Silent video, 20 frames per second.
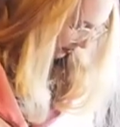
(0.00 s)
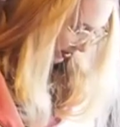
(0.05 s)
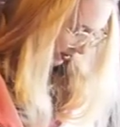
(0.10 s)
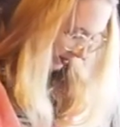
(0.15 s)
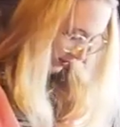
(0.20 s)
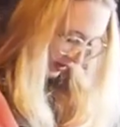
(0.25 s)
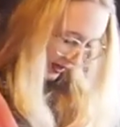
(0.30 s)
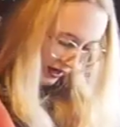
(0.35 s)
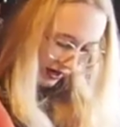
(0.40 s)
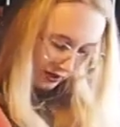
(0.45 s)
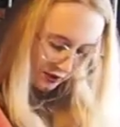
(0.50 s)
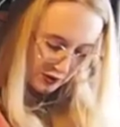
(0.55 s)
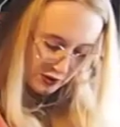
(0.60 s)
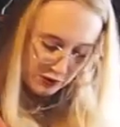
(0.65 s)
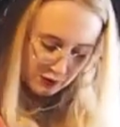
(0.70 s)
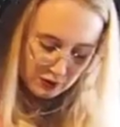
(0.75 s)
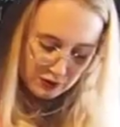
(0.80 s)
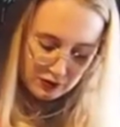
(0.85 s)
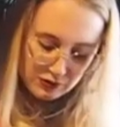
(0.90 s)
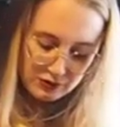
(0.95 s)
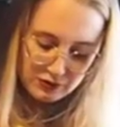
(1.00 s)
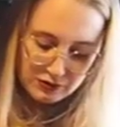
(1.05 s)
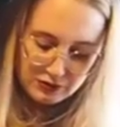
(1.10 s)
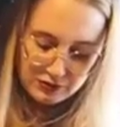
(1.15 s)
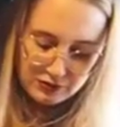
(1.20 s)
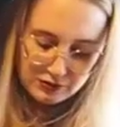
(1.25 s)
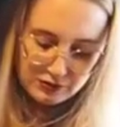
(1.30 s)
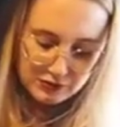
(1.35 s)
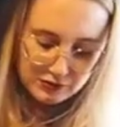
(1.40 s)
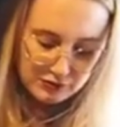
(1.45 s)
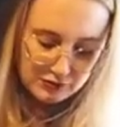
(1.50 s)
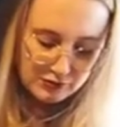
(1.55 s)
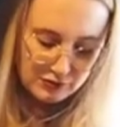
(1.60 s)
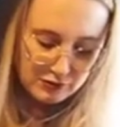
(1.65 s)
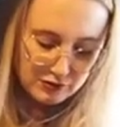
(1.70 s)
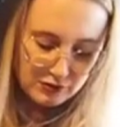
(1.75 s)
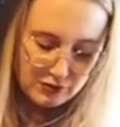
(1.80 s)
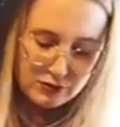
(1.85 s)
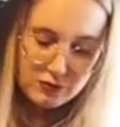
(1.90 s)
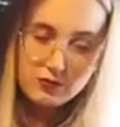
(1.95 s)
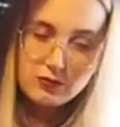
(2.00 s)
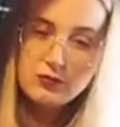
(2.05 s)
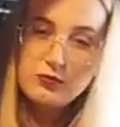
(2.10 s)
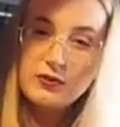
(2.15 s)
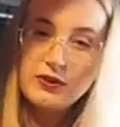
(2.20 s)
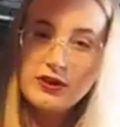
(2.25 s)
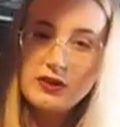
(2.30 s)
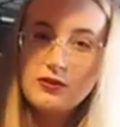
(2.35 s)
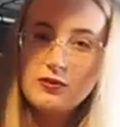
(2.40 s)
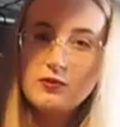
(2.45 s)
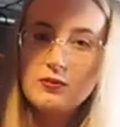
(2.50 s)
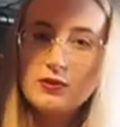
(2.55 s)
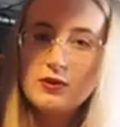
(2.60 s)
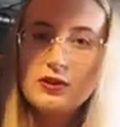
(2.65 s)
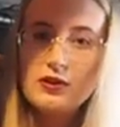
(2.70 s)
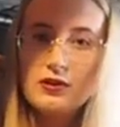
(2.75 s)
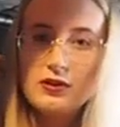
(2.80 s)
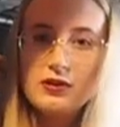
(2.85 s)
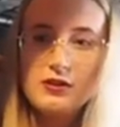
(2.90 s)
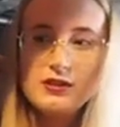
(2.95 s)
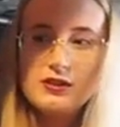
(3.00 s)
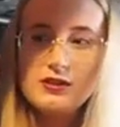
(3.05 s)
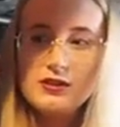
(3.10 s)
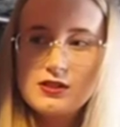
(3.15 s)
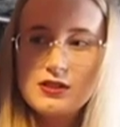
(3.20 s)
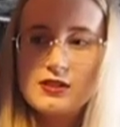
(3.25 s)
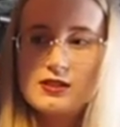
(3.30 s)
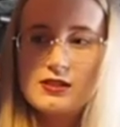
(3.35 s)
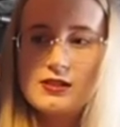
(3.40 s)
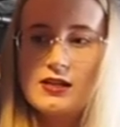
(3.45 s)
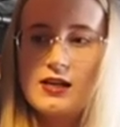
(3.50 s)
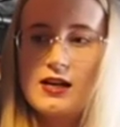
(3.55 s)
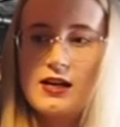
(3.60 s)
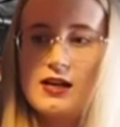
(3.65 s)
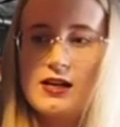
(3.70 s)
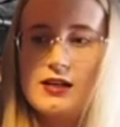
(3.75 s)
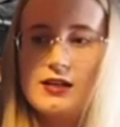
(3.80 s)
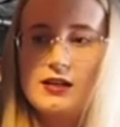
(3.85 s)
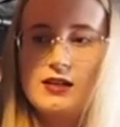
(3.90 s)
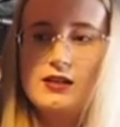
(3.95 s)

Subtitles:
in the actual real world. It's just not